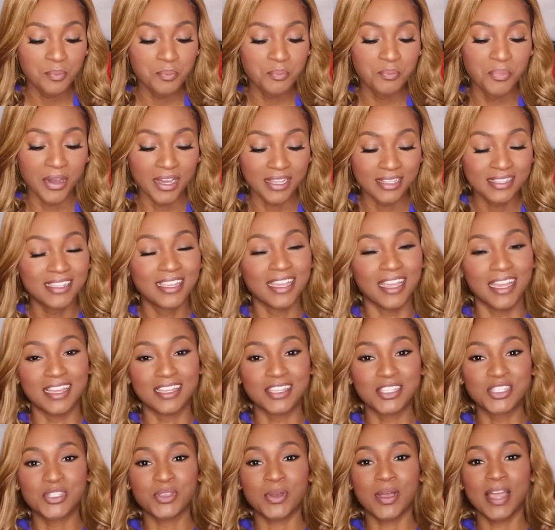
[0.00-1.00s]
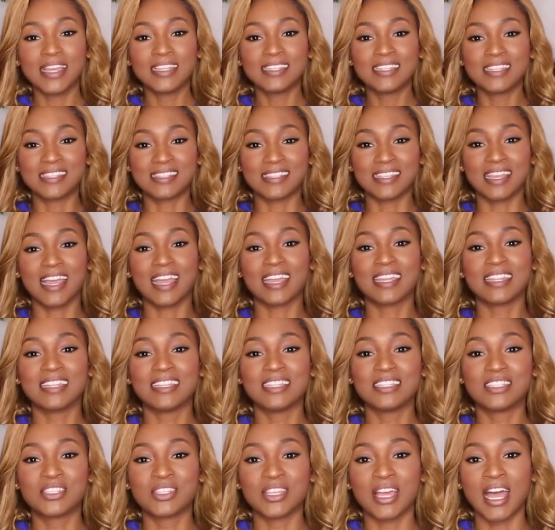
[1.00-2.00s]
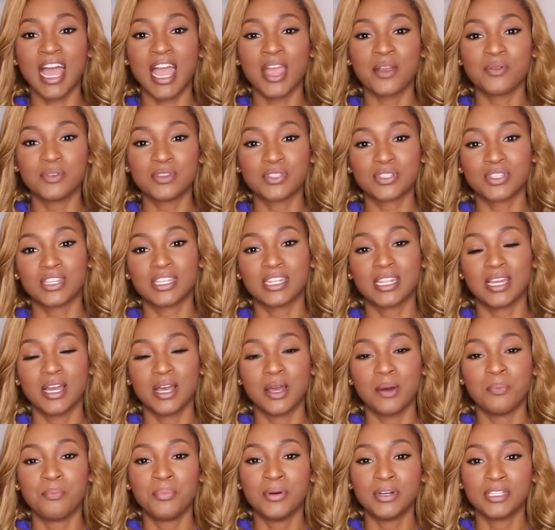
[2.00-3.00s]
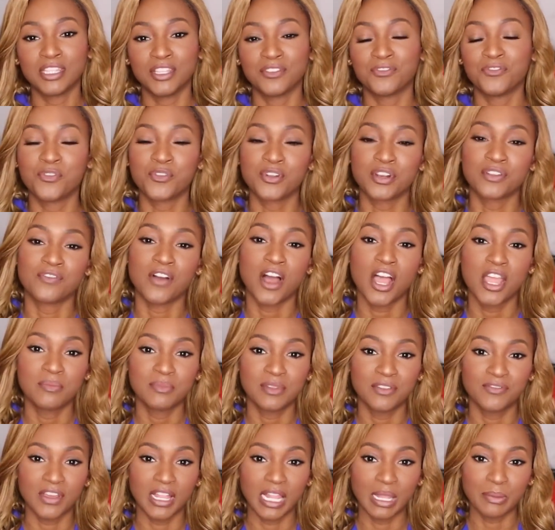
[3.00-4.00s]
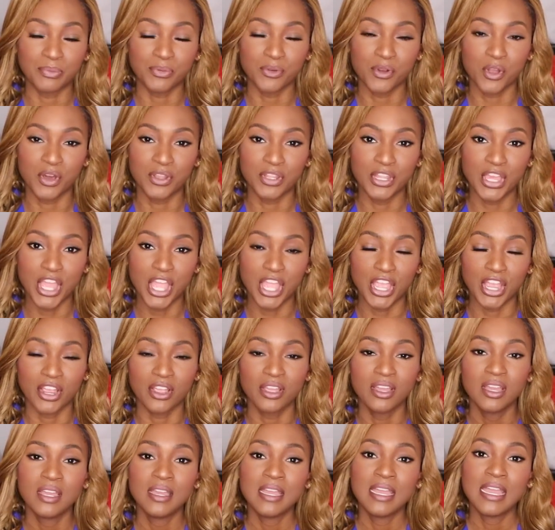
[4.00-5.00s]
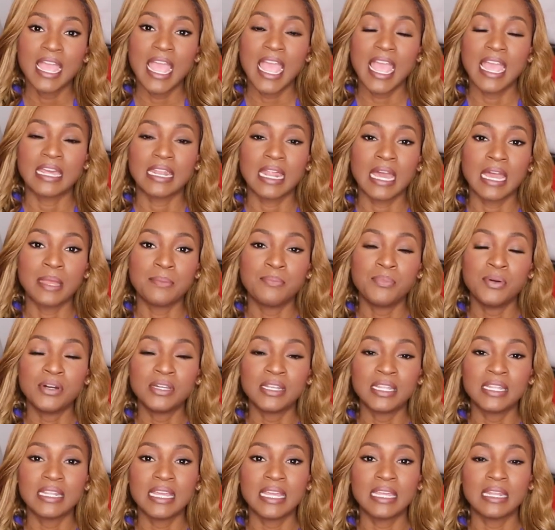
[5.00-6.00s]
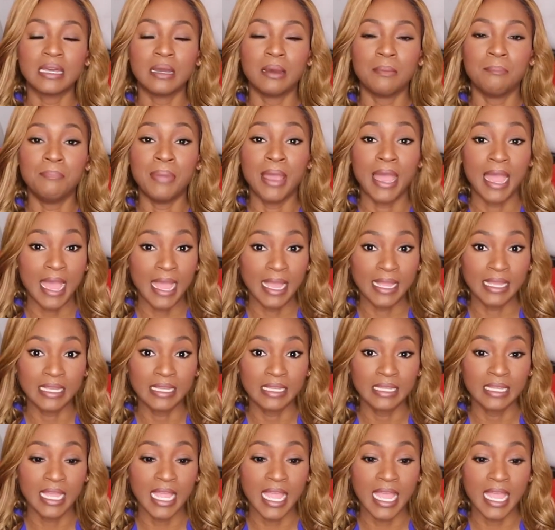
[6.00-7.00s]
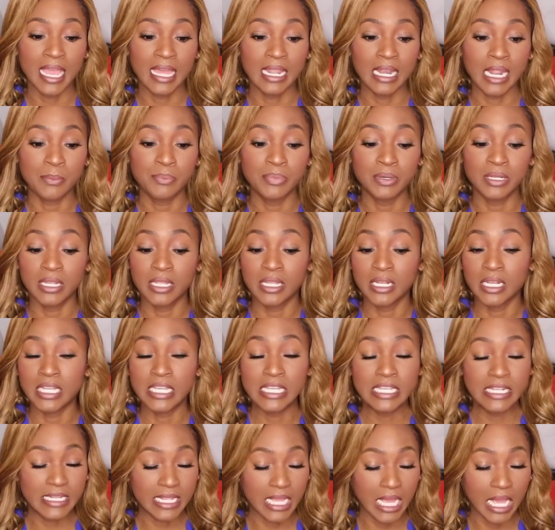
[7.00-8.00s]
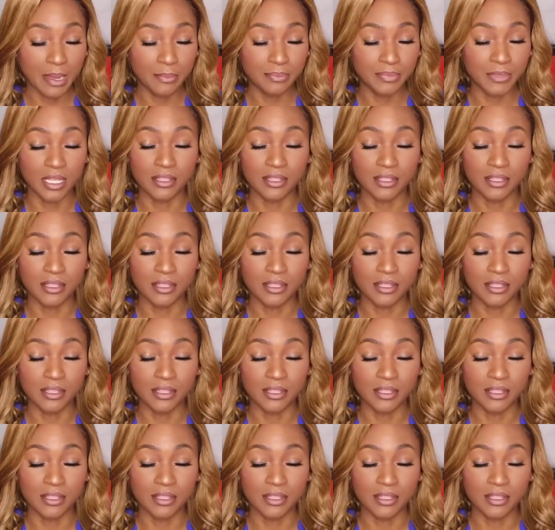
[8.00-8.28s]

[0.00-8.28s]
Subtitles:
But yeah, so I decided I was gonna put the 40 volume developer on the hair, and I put it in a bag and I put it in a heat cap.